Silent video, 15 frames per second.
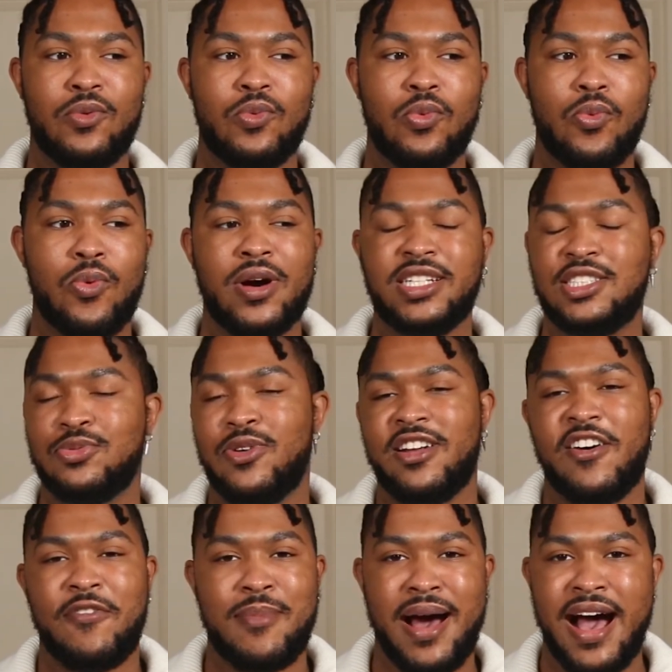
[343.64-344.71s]
which one
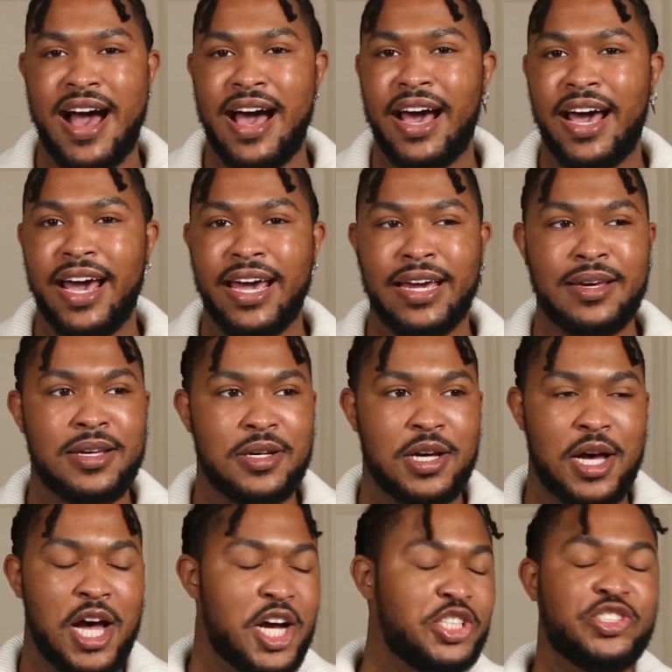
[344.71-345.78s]
of my
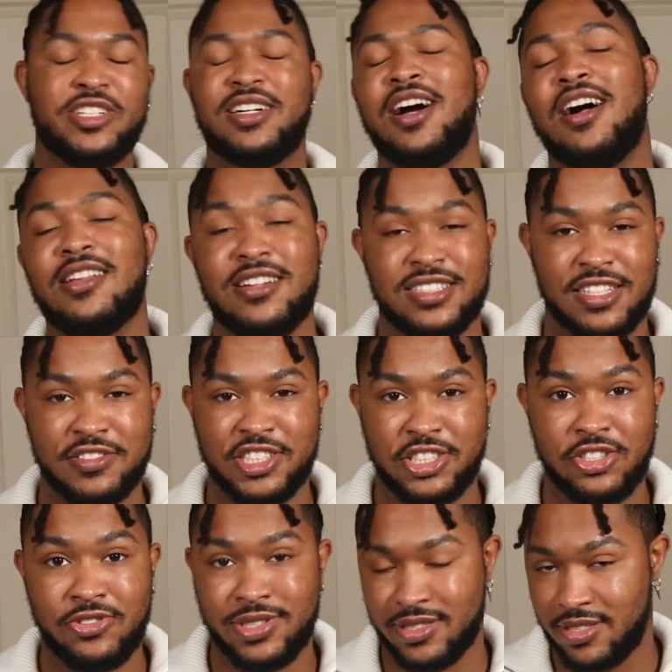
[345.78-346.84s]
100 colors of
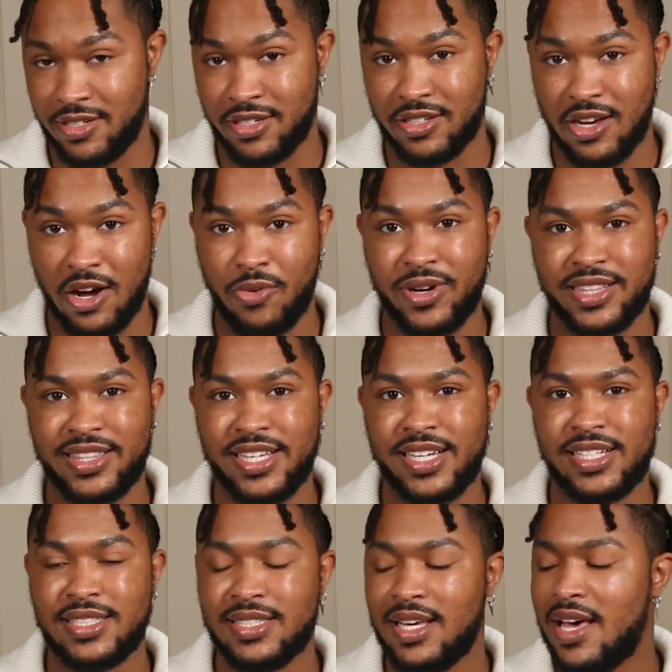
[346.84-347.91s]
shoes is gonna go with this?